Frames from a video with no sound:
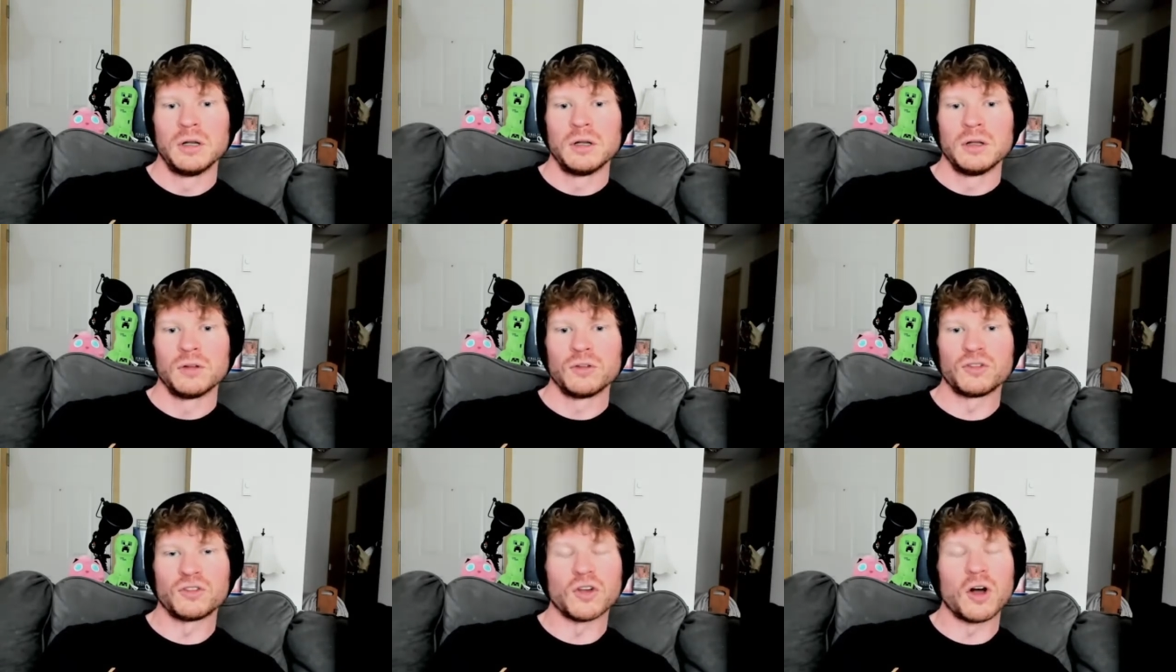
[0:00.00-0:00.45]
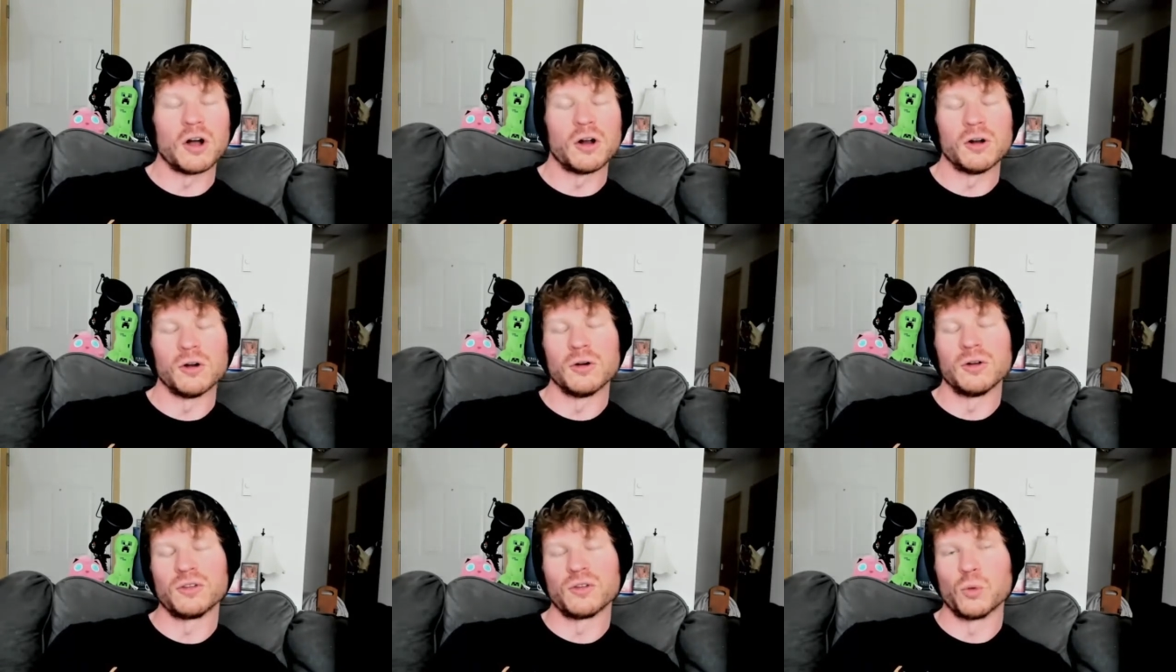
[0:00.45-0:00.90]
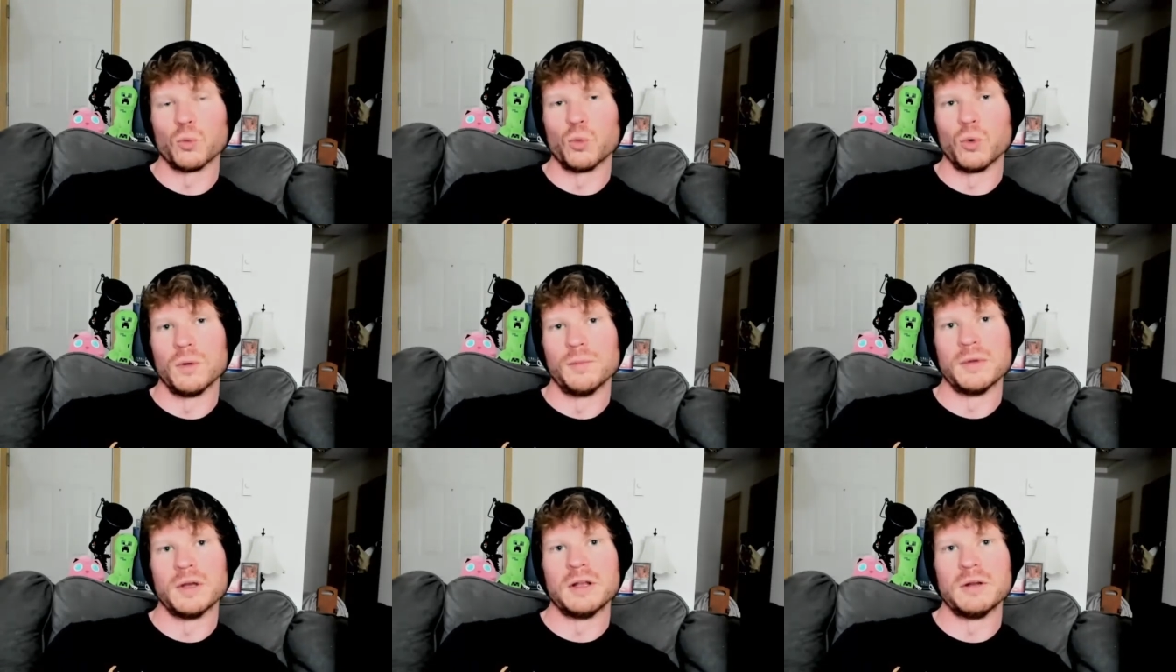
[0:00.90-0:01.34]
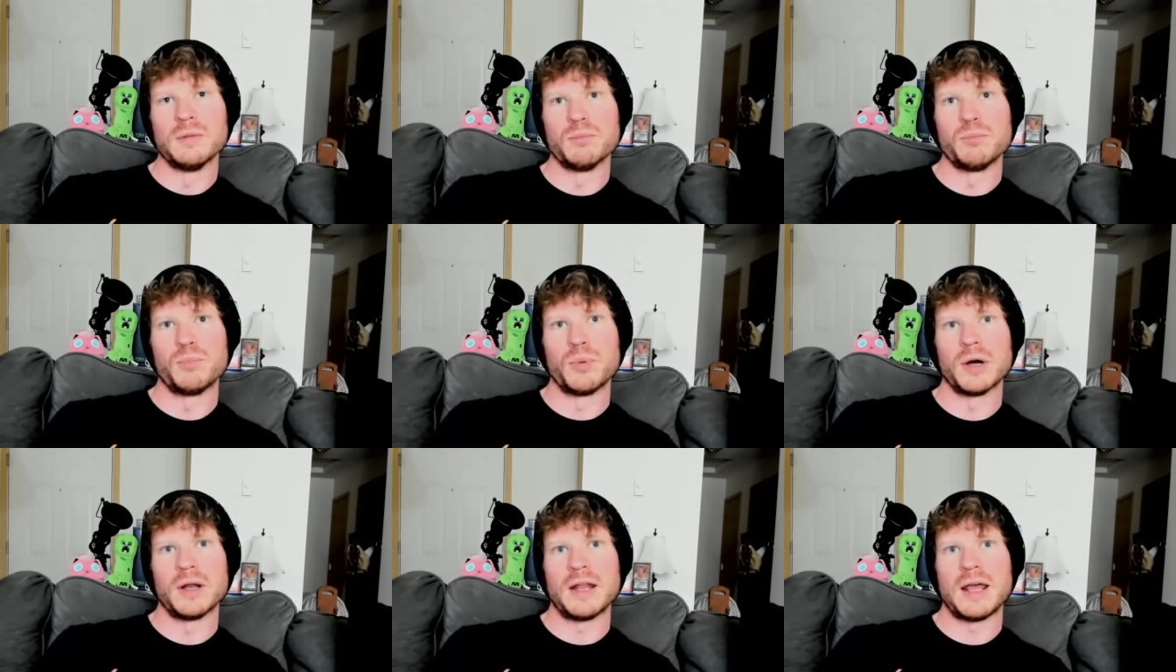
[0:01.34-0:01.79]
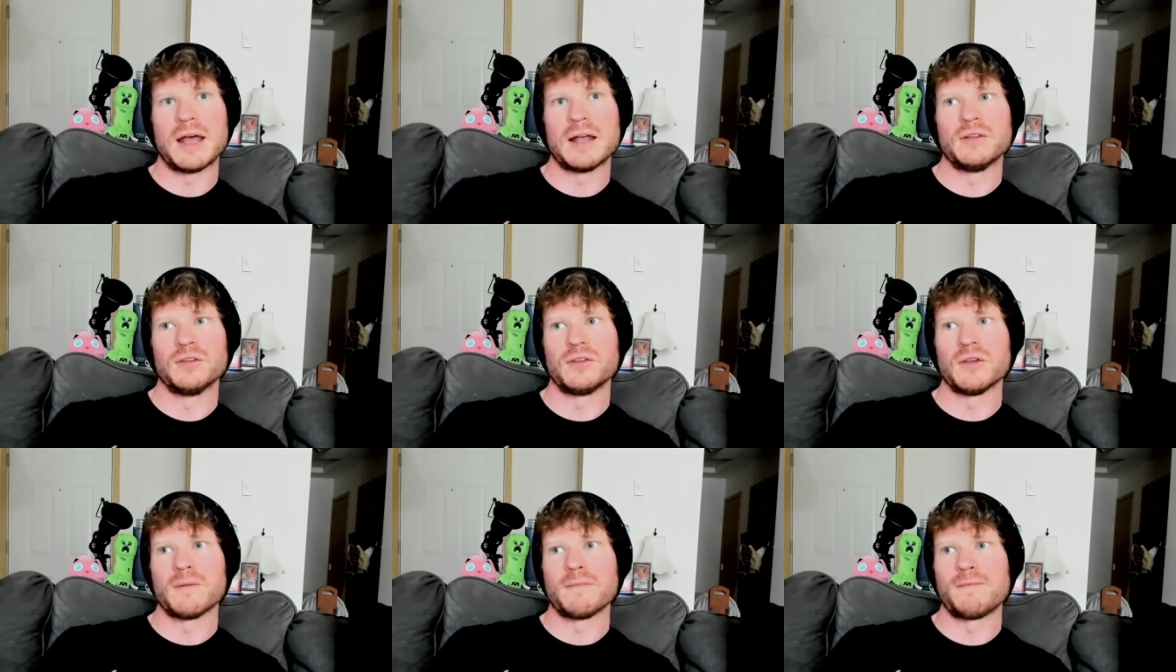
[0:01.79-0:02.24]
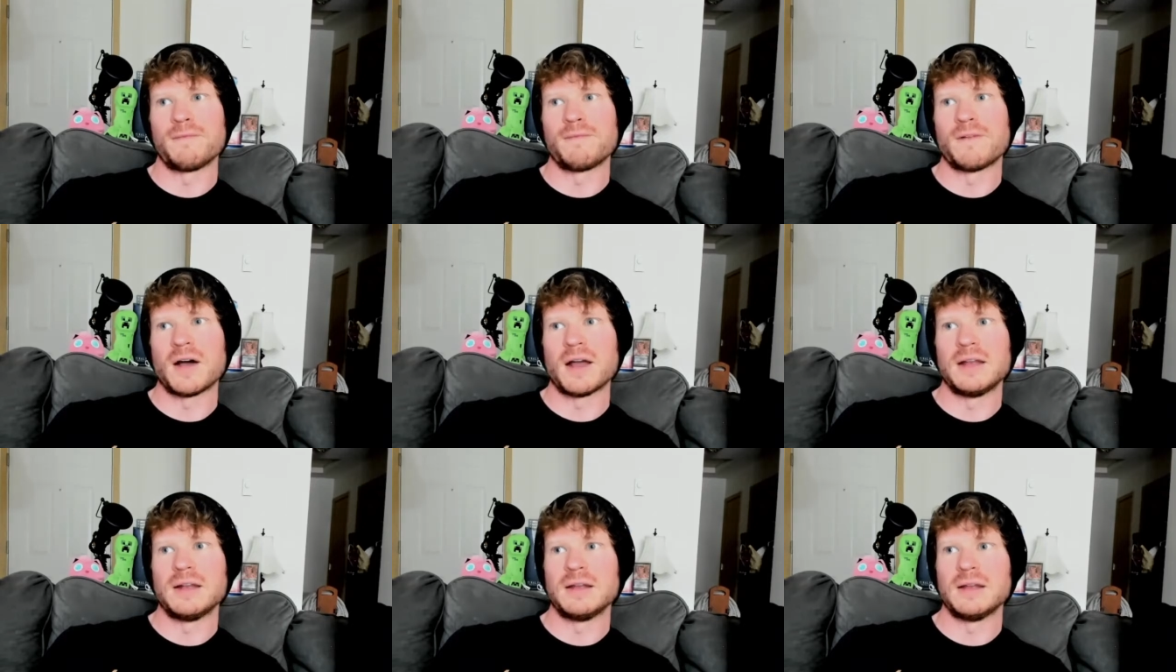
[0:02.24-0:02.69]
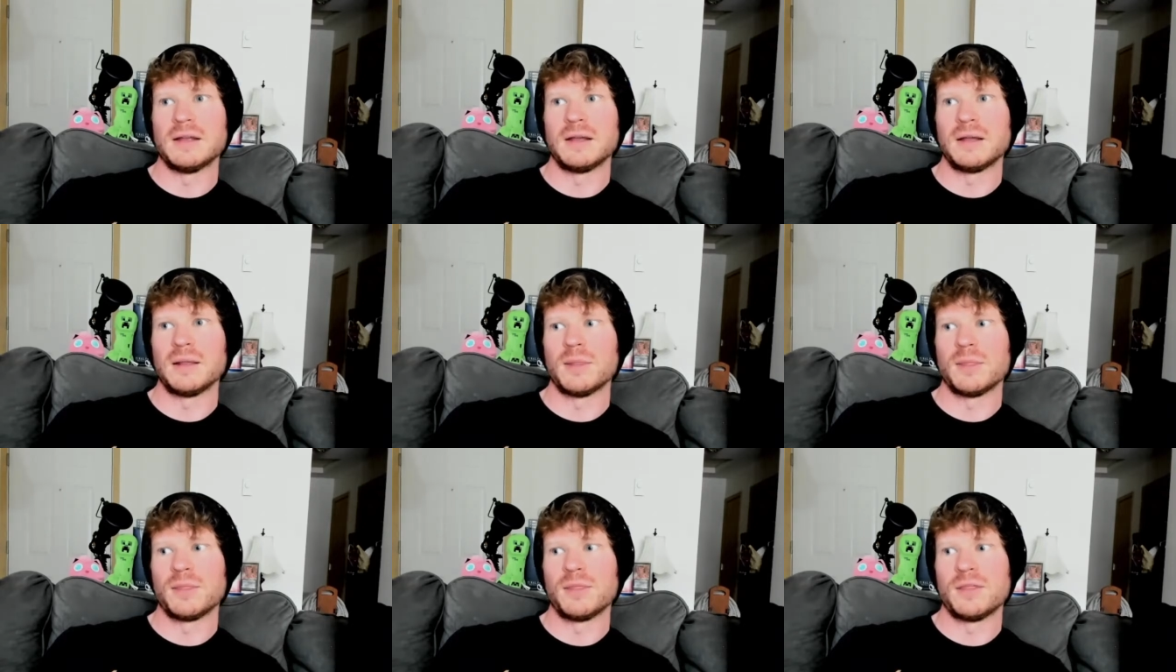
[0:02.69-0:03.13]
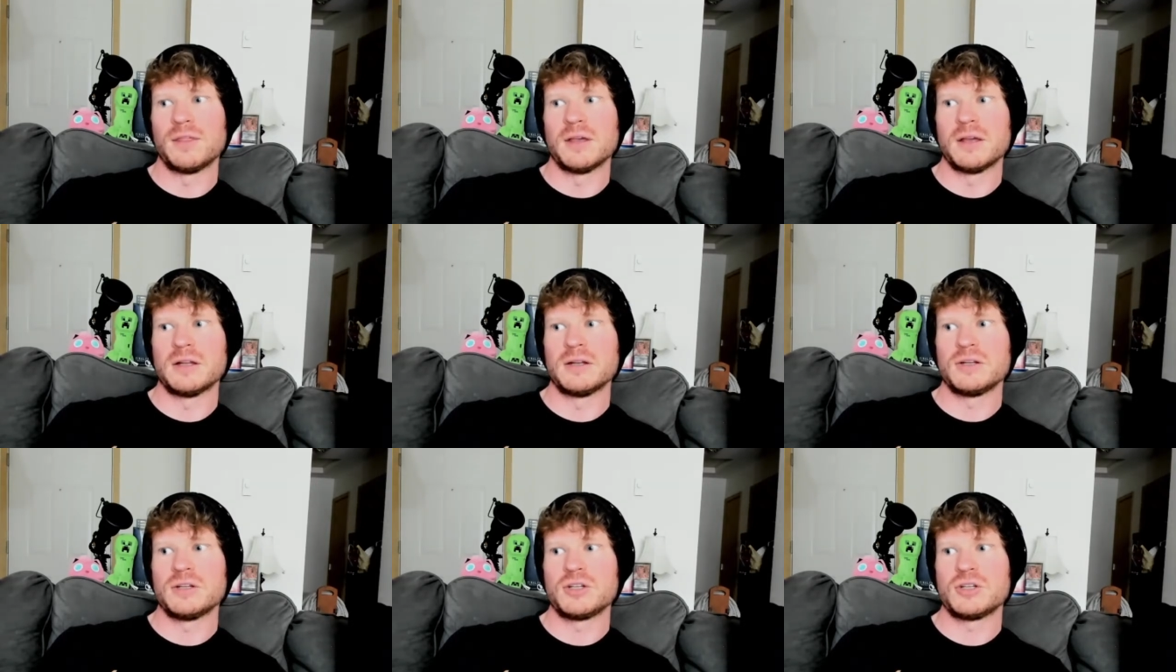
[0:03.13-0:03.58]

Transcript: saw her as a woman but ends up finding that